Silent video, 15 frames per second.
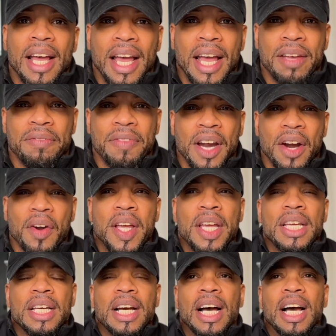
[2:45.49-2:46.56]
a
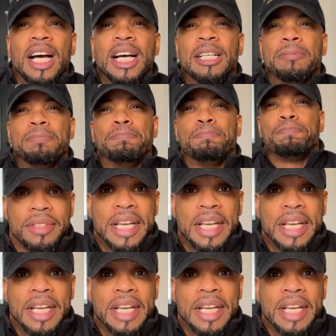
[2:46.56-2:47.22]
very um,